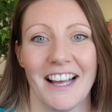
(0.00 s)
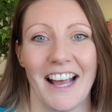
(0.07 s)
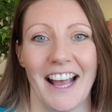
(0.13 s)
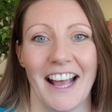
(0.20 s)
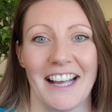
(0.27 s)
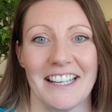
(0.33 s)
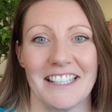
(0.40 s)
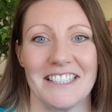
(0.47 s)

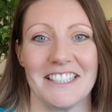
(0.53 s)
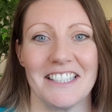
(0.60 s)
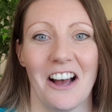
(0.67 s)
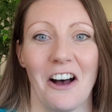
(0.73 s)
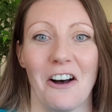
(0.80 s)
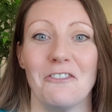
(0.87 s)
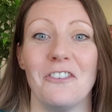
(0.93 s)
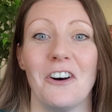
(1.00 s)
and
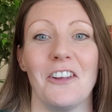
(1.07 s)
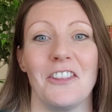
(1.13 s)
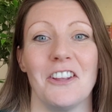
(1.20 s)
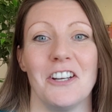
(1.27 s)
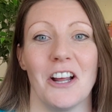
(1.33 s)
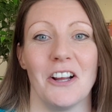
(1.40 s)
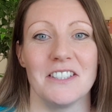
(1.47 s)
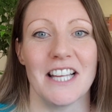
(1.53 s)
our Father
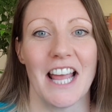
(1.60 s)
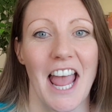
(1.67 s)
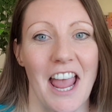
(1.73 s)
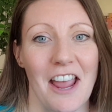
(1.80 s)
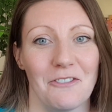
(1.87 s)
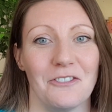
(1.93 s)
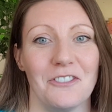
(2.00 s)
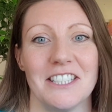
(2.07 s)
knows
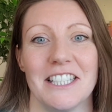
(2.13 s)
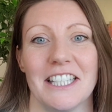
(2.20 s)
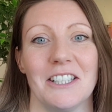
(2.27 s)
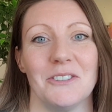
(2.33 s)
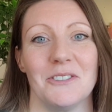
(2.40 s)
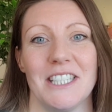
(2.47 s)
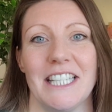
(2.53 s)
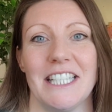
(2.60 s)
every
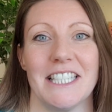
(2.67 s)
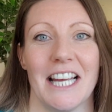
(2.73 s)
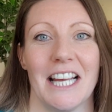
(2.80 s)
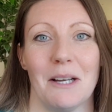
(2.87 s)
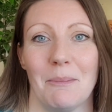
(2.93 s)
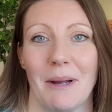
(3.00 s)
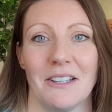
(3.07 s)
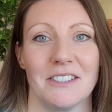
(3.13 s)
single
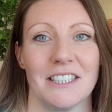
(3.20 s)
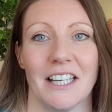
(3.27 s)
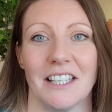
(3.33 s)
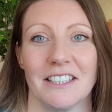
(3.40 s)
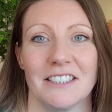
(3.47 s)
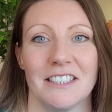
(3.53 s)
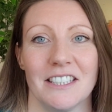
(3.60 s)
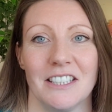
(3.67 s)
detail about
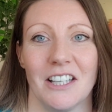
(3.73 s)
us.